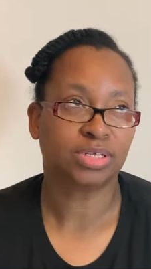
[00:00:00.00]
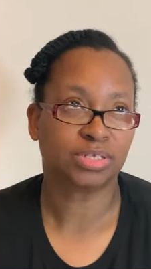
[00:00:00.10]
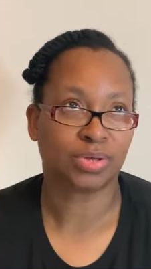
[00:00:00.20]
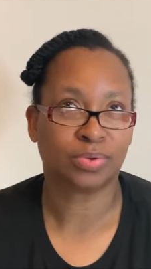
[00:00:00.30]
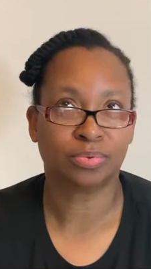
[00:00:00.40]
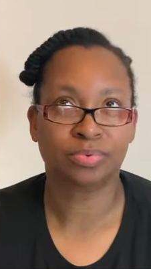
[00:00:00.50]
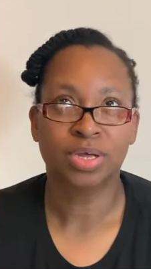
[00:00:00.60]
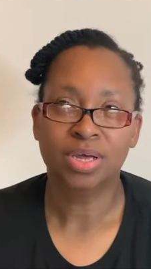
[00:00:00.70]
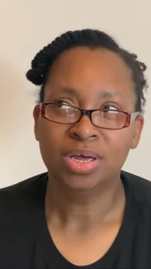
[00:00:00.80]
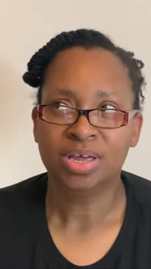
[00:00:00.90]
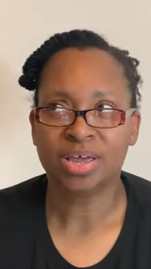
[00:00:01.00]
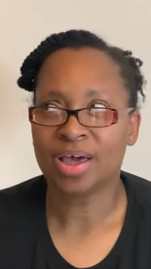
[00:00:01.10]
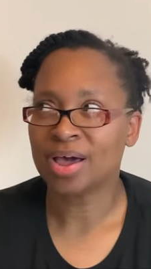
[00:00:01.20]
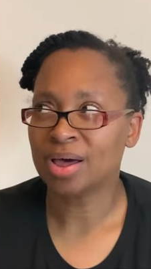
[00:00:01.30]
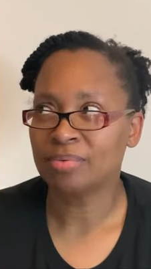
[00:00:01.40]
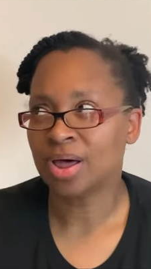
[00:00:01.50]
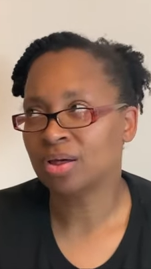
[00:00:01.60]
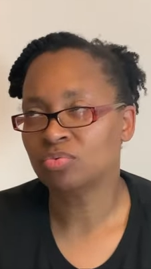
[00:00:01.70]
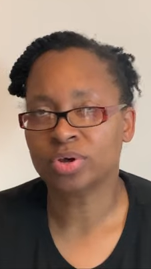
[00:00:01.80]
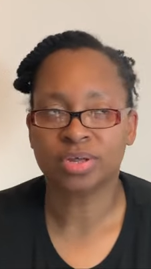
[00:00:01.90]
so yeah I got
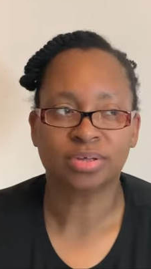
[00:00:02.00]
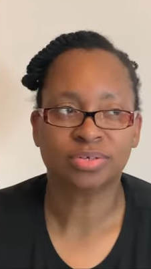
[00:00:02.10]
about what